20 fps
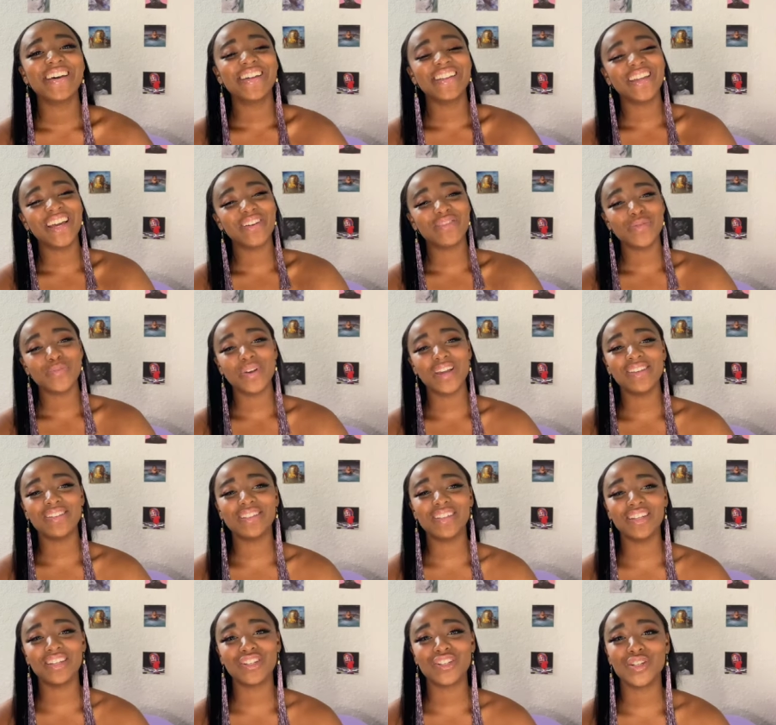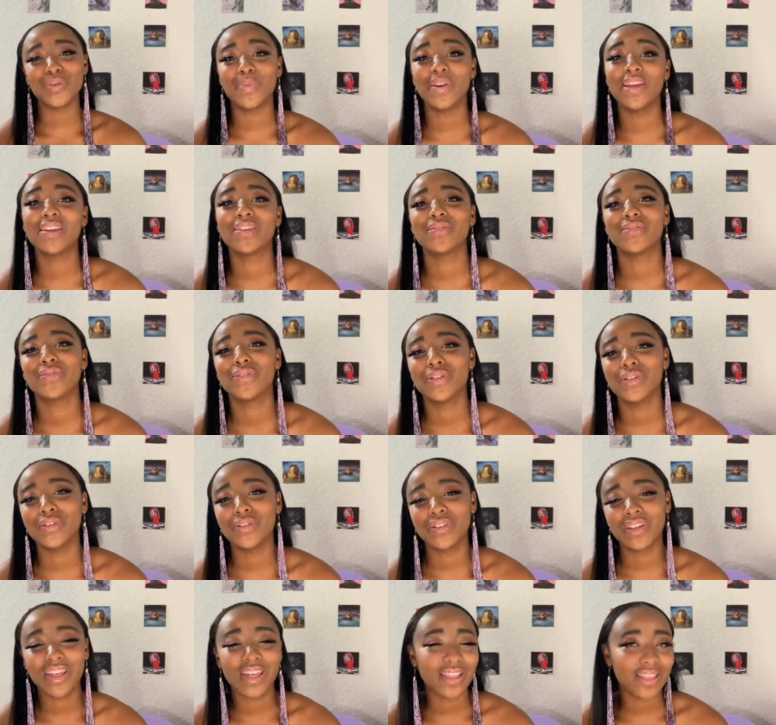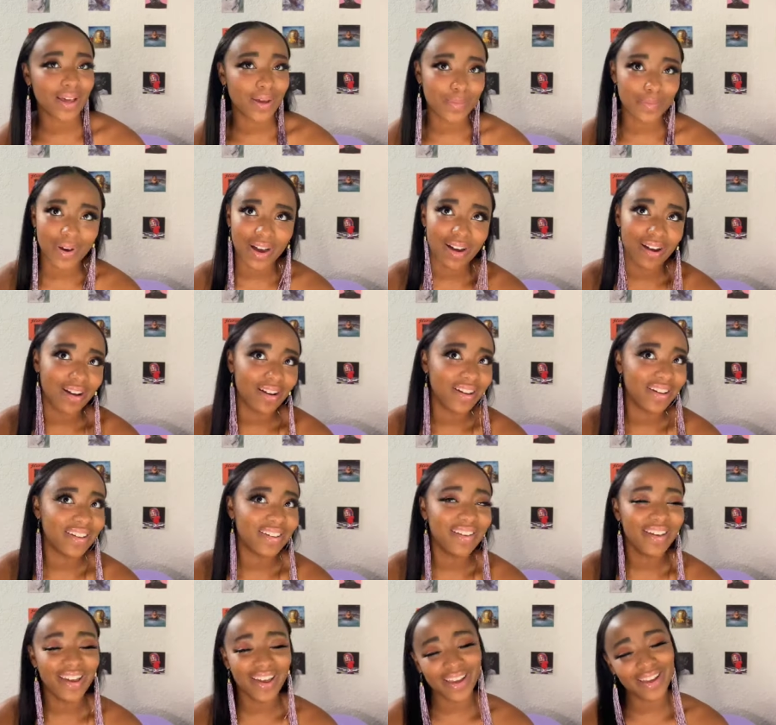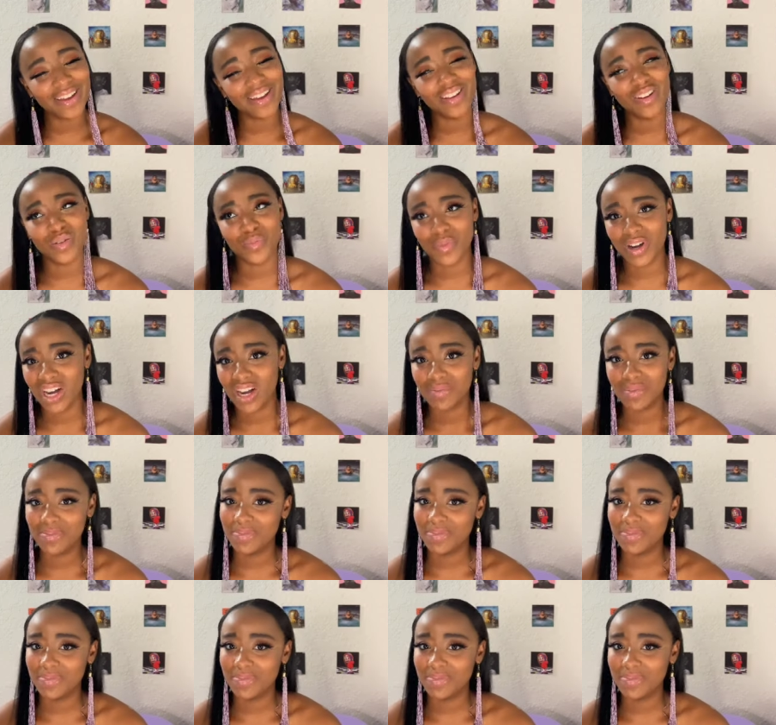they have amazing Jamaican food, key lime pie, and Bahama